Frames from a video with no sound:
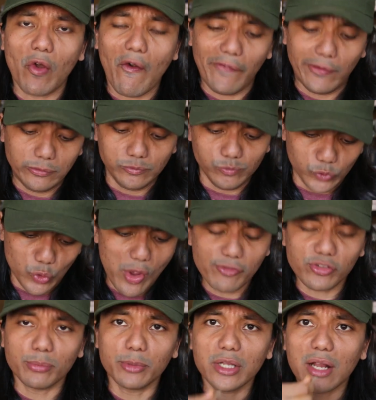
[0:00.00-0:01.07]
And you
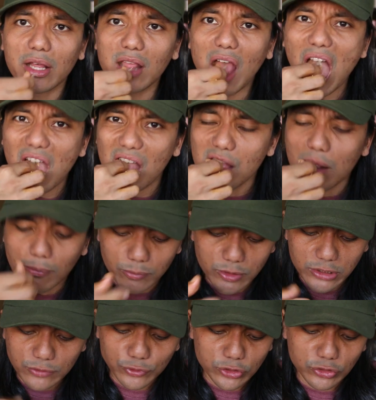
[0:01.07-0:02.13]
have somebody like that.
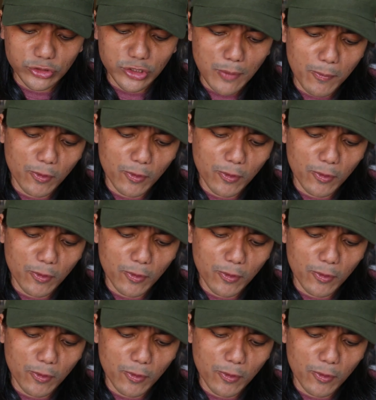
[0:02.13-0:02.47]
But unfortunately,